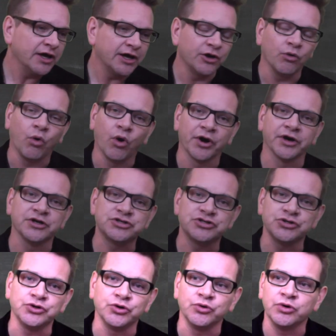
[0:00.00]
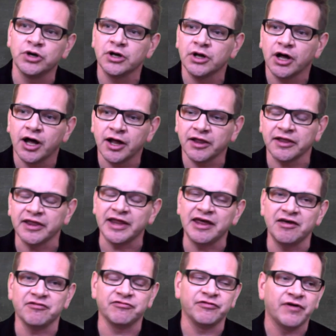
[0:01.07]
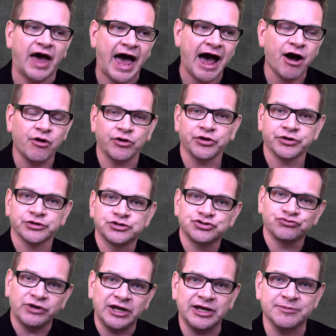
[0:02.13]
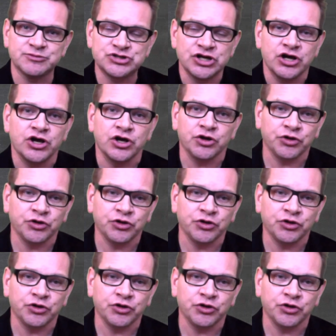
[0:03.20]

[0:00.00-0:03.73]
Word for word: in order to uh, live out your dreams,